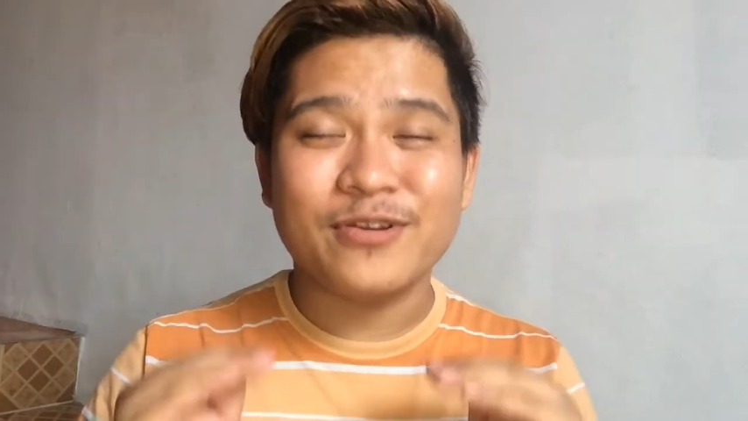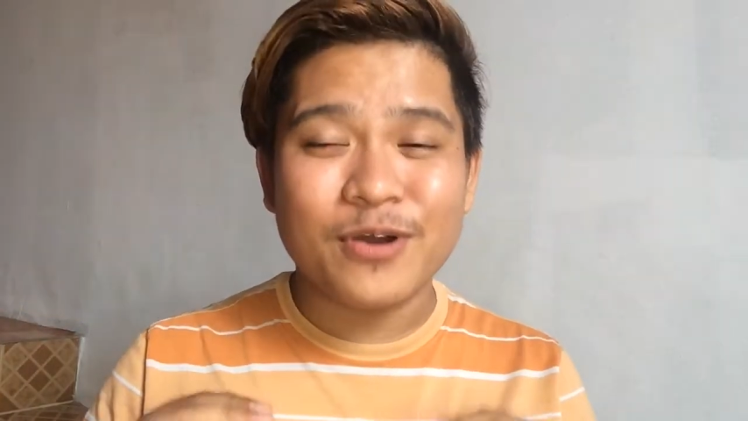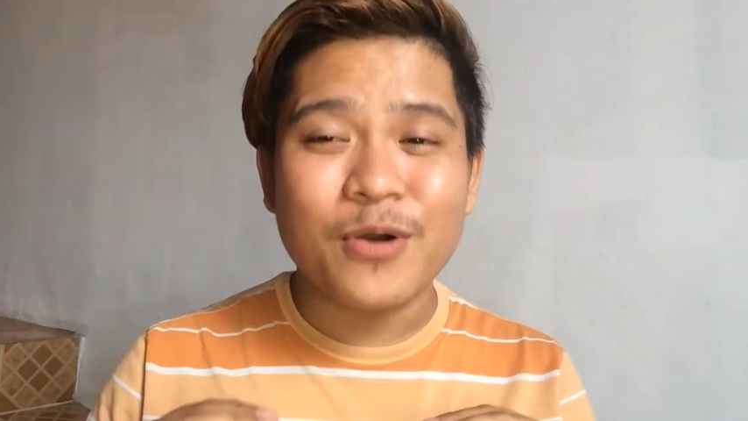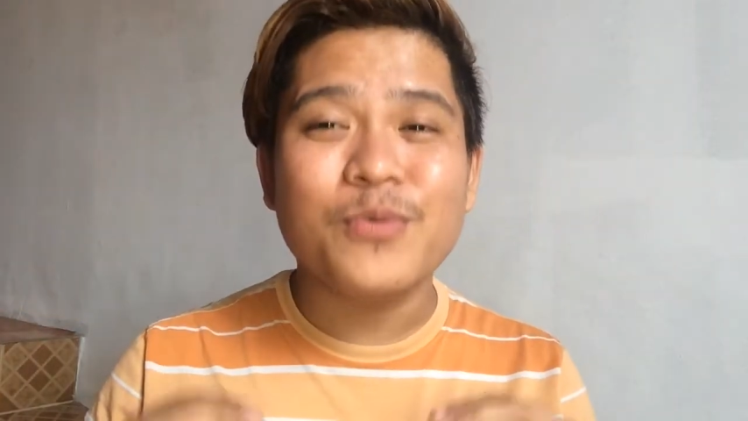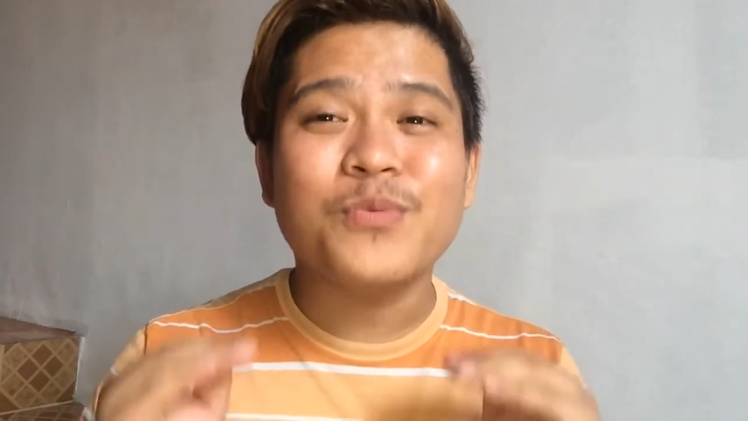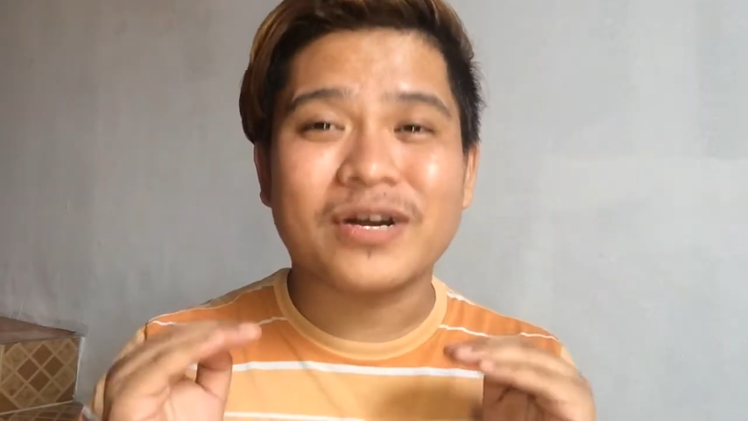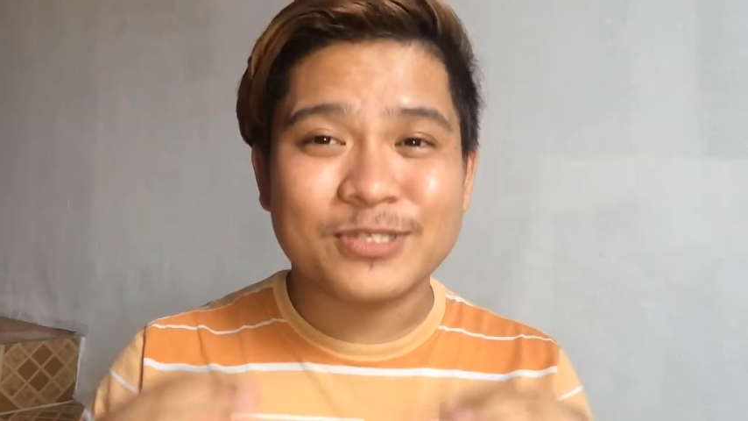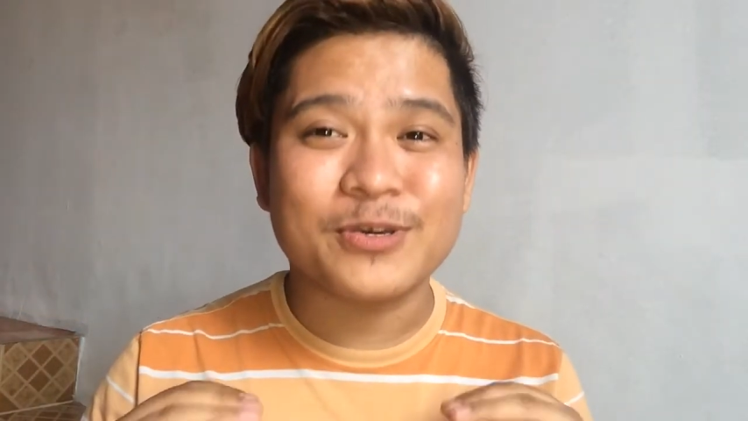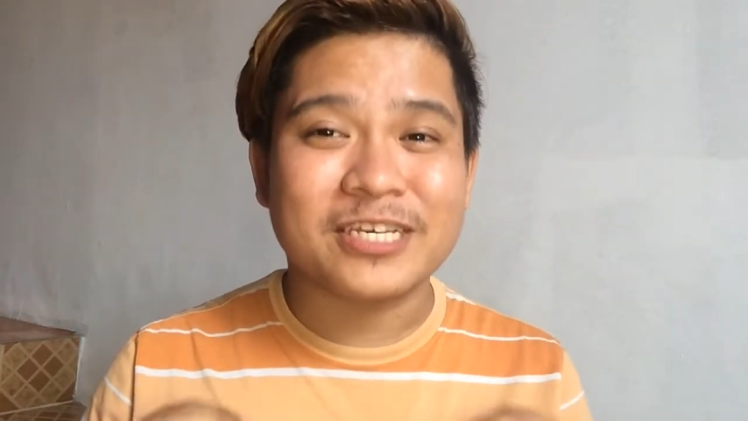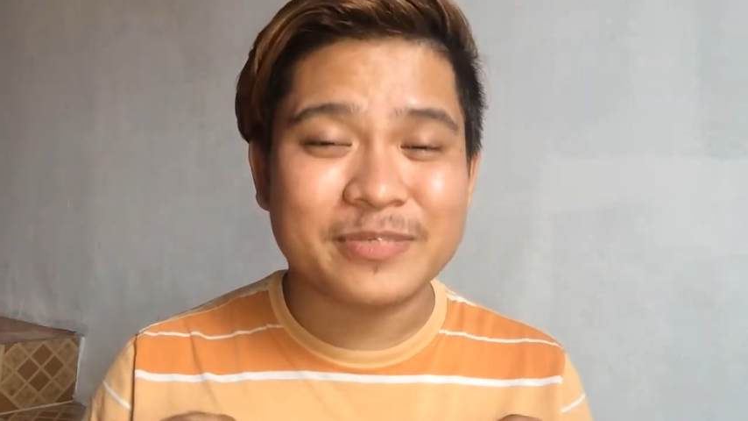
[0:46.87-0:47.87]
know what
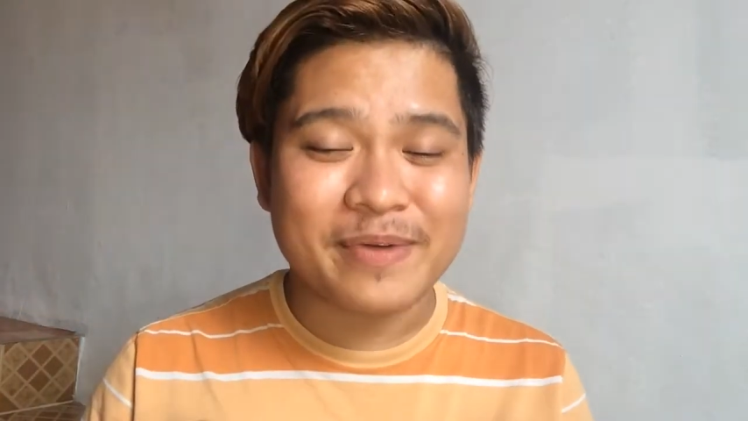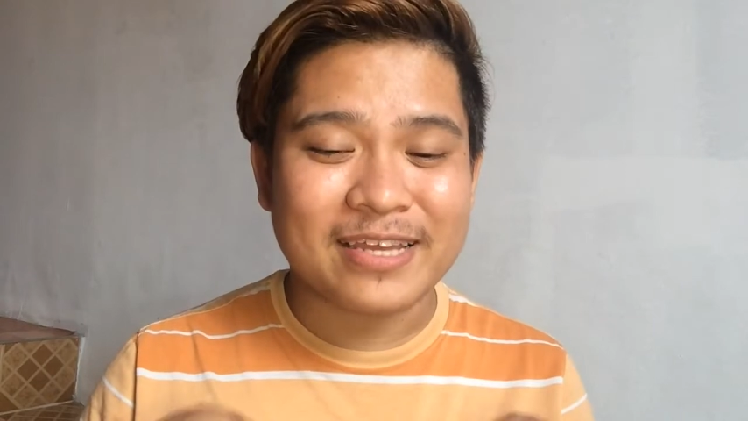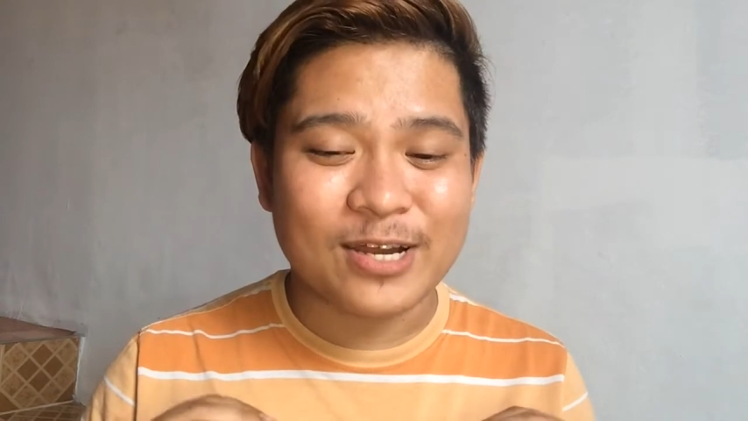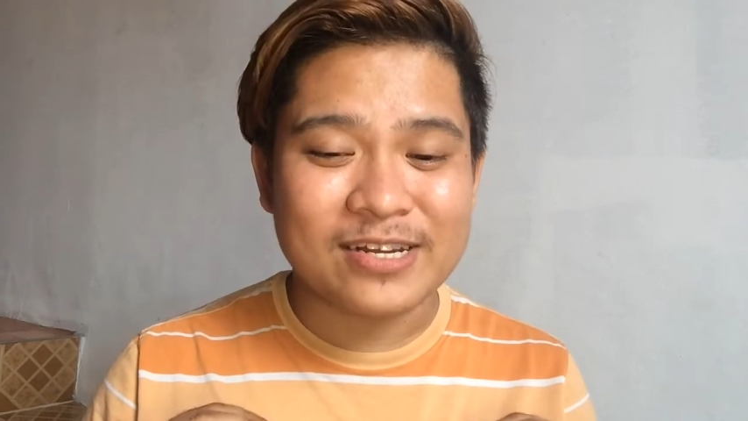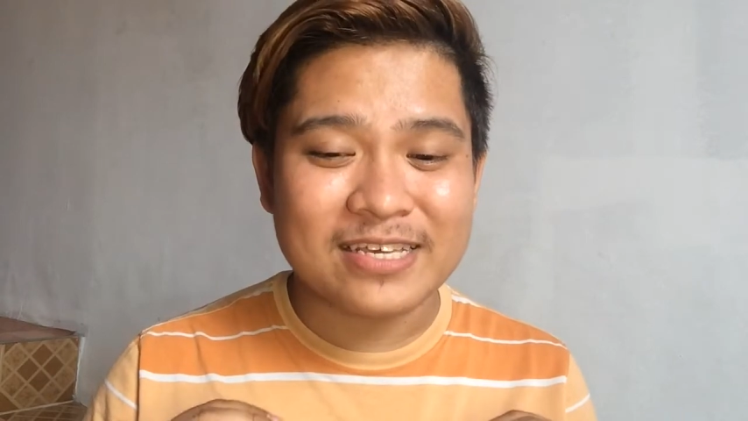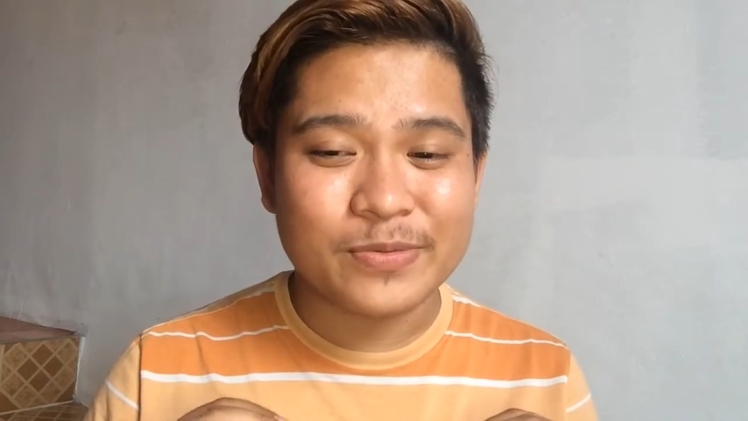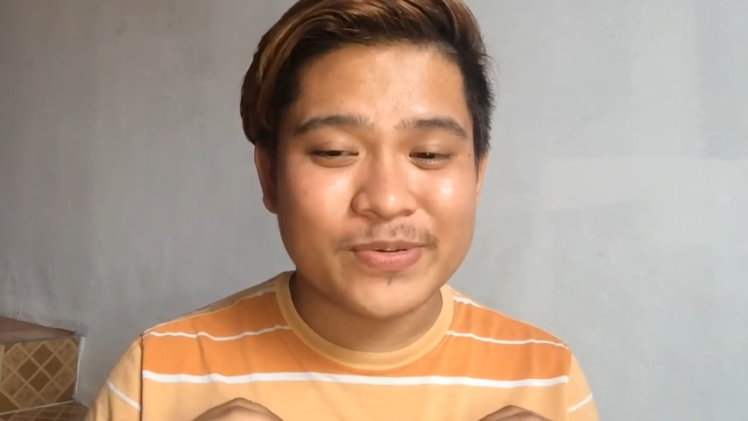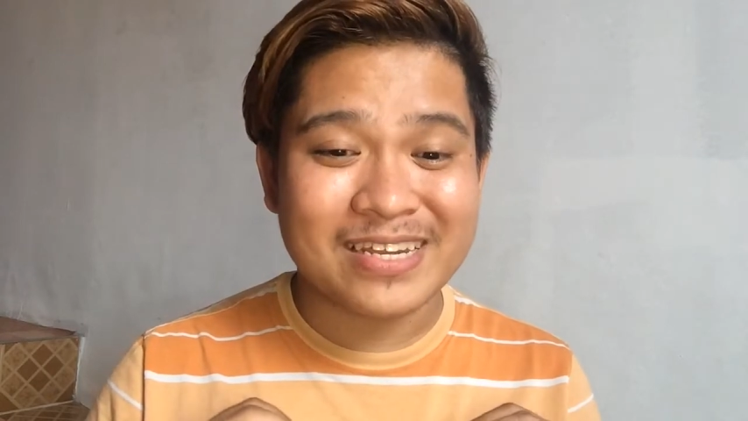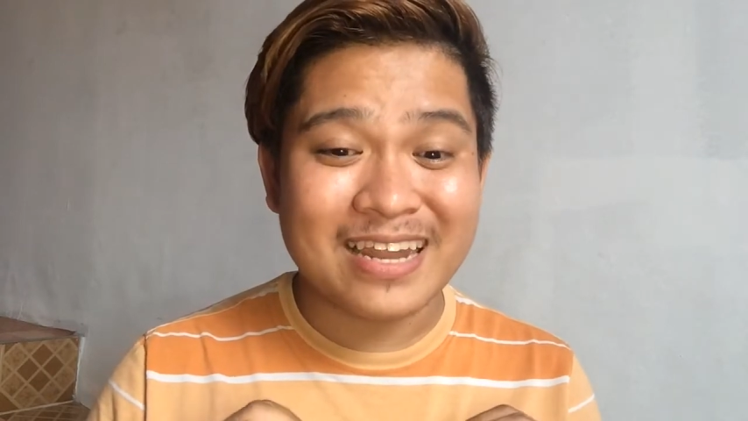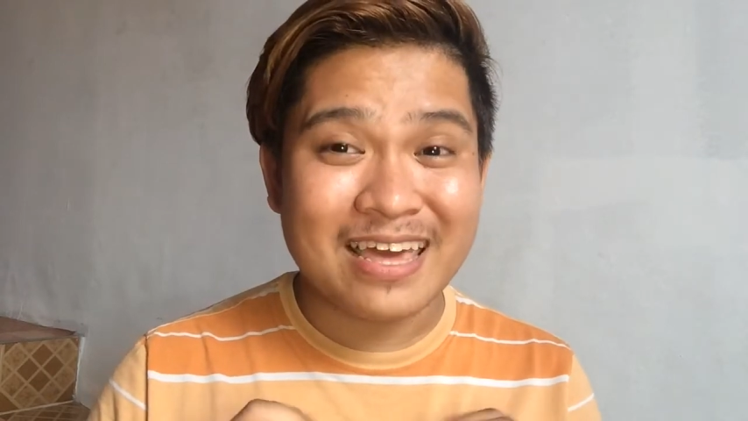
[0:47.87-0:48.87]
to expect on this
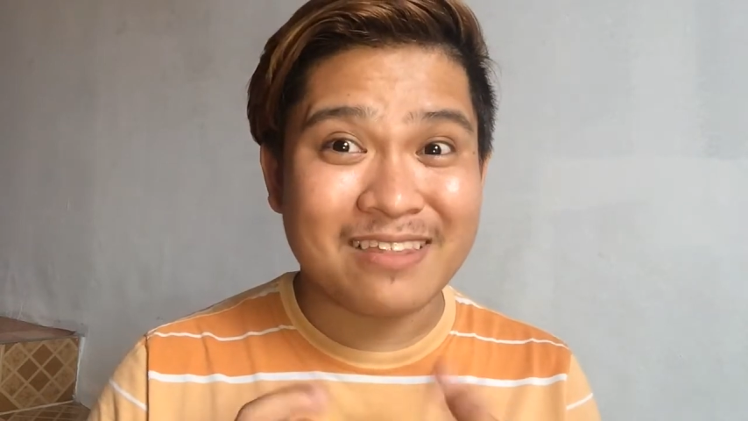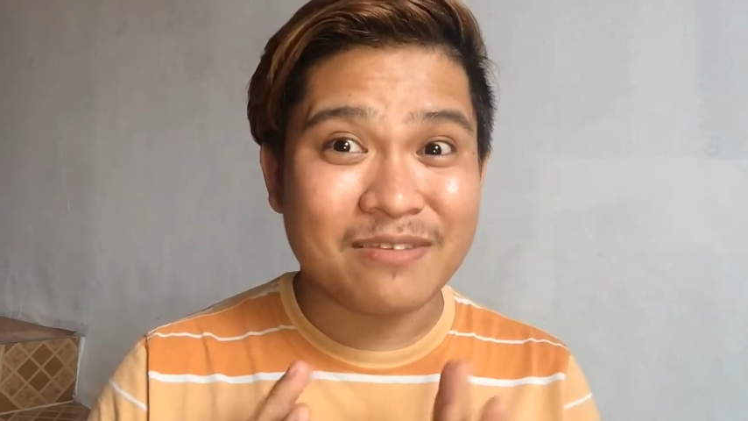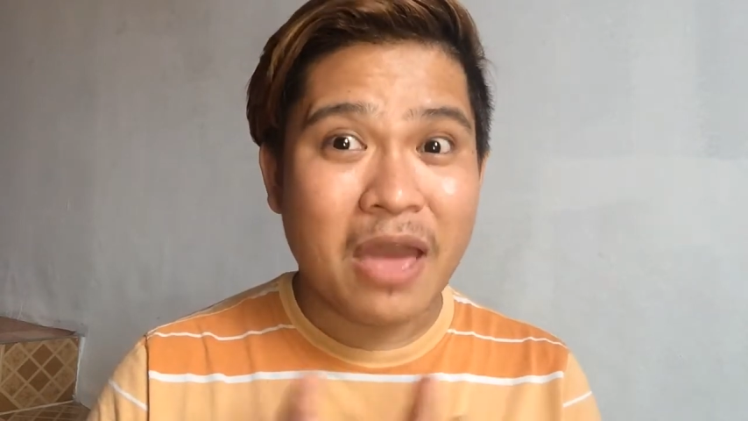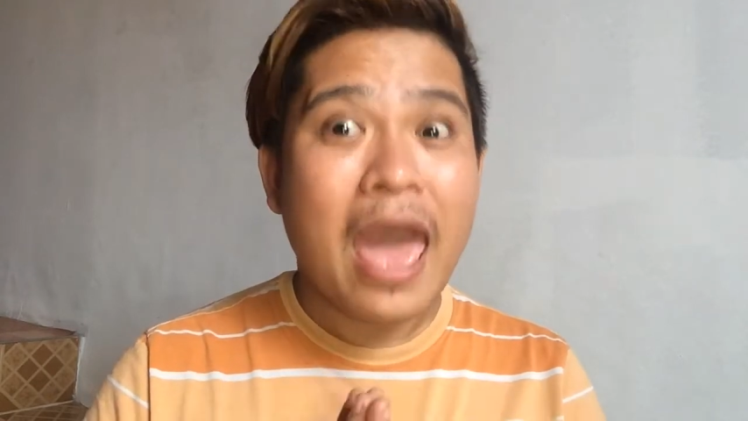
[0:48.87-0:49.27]
one and, I,